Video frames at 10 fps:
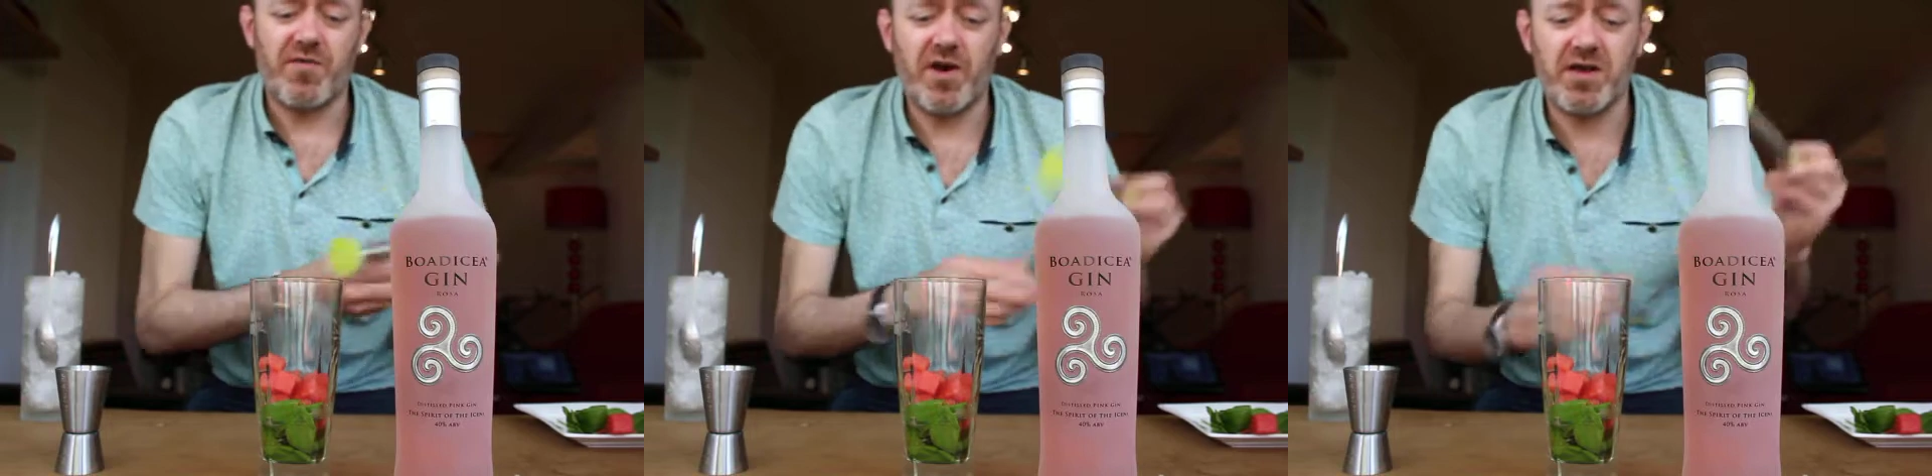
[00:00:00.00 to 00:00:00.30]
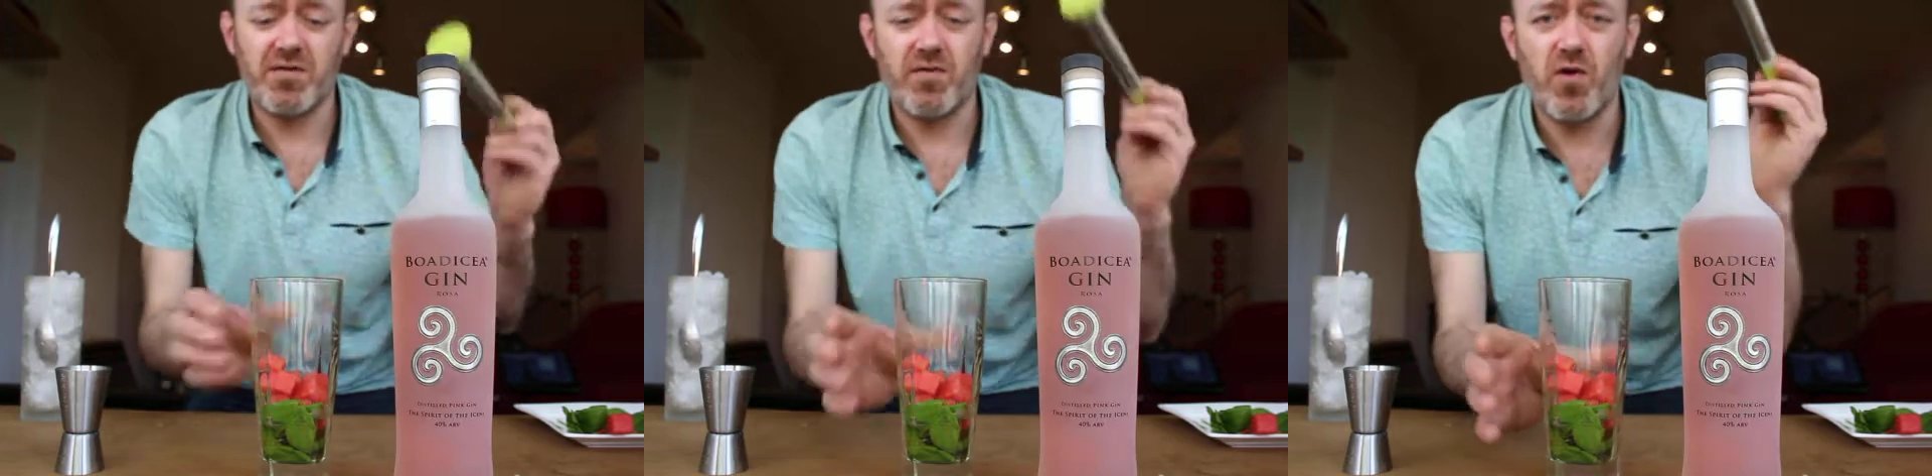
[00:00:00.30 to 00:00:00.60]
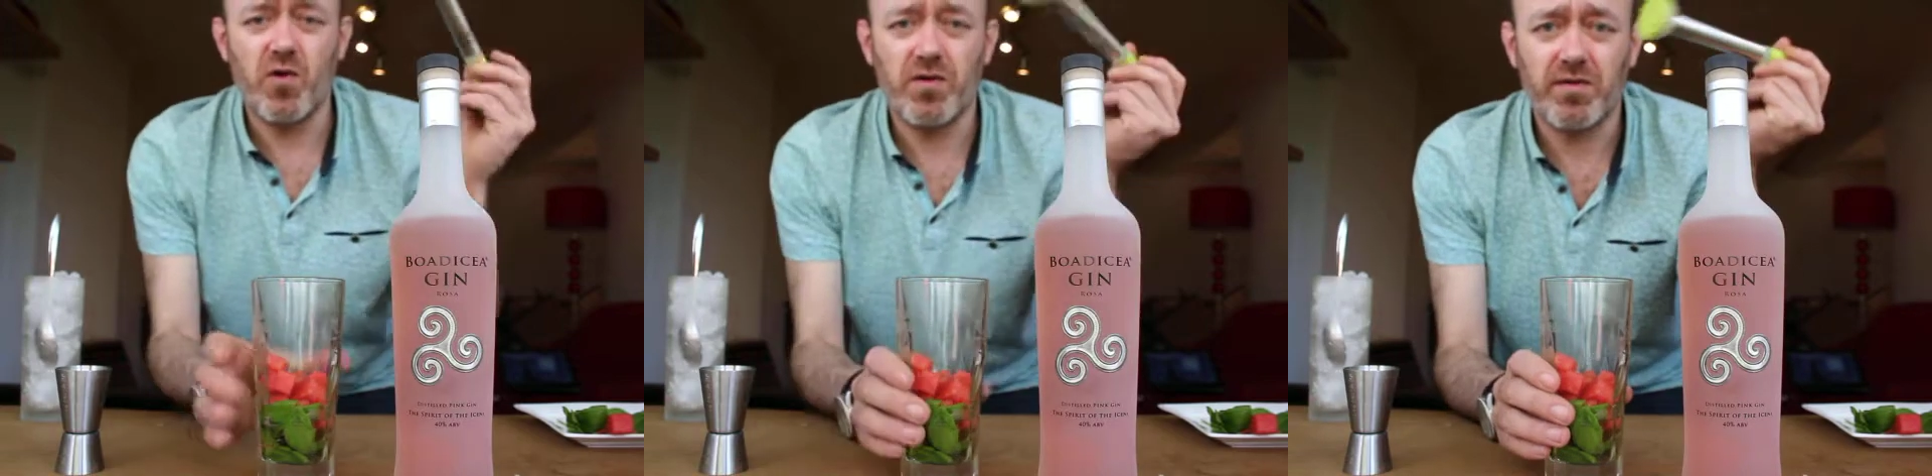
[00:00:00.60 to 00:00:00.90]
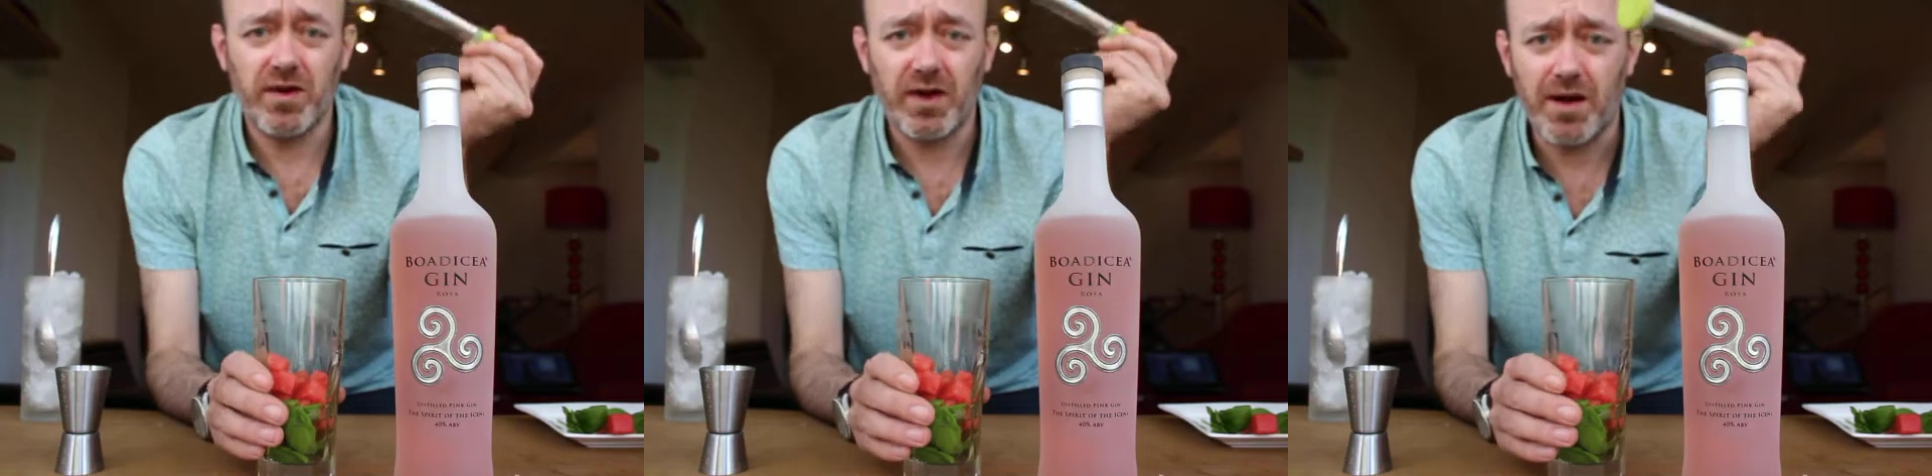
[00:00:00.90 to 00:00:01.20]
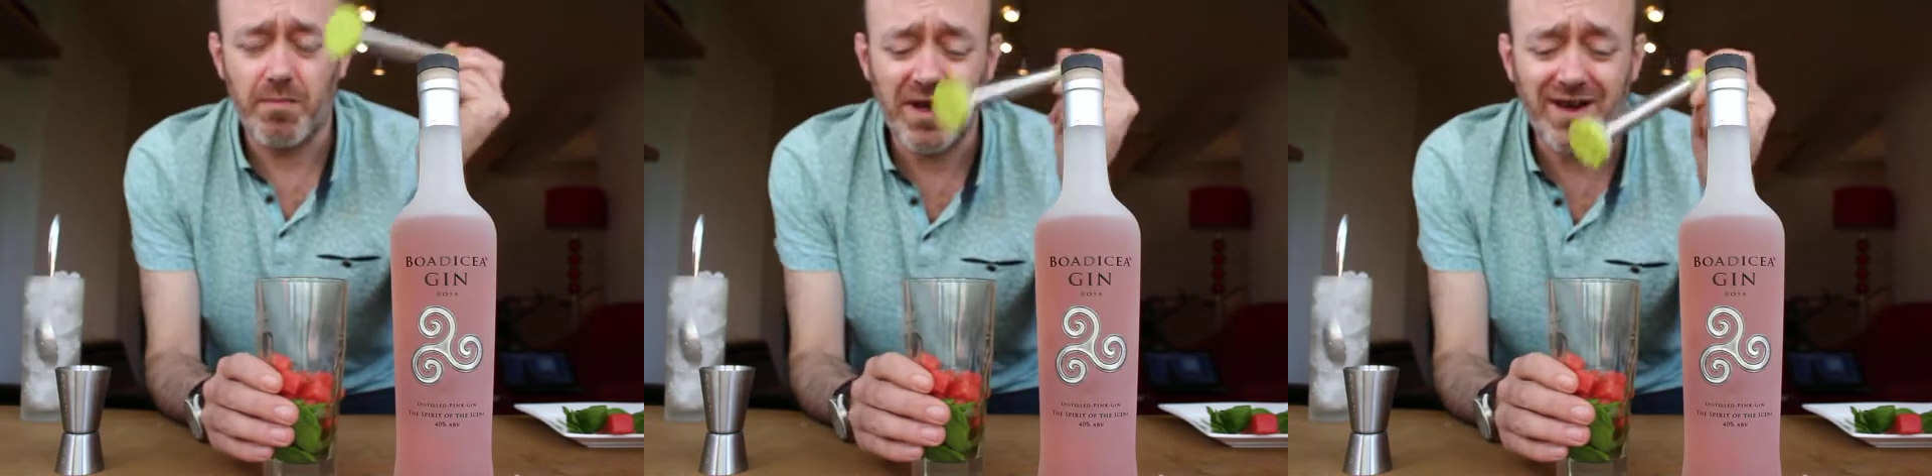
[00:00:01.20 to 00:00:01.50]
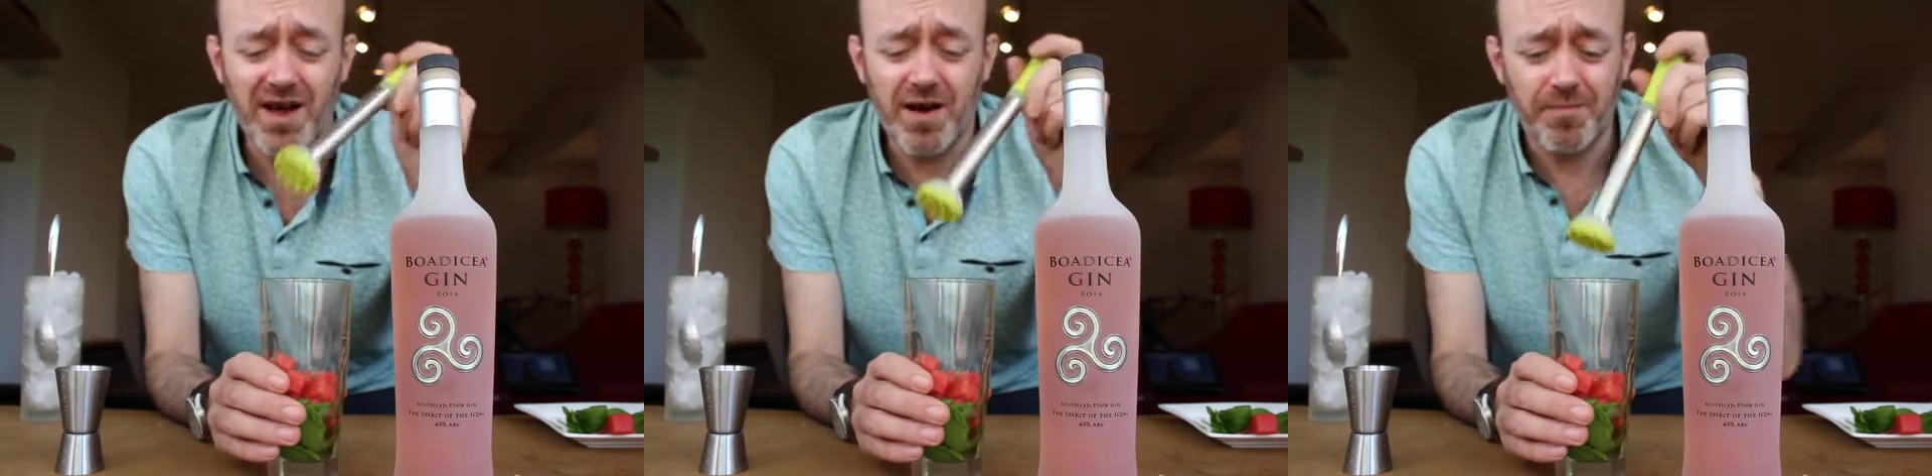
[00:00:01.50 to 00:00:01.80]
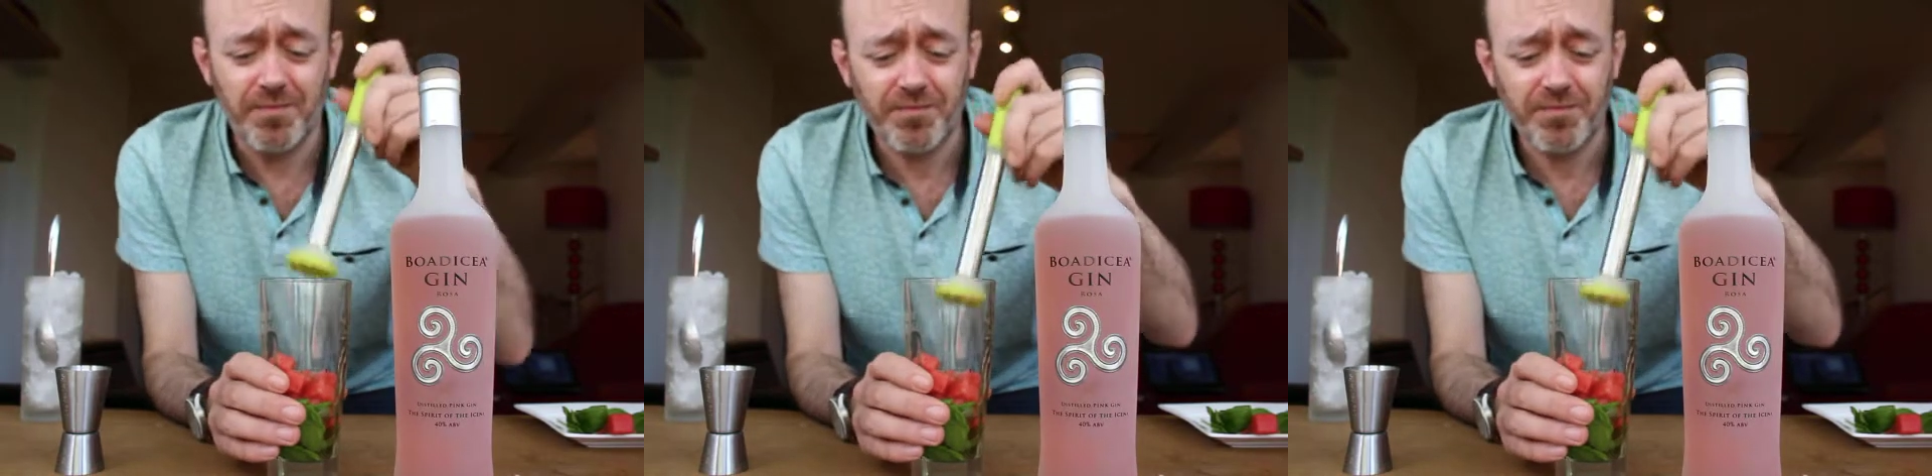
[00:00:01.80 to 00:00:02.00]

first of all, get a muddler.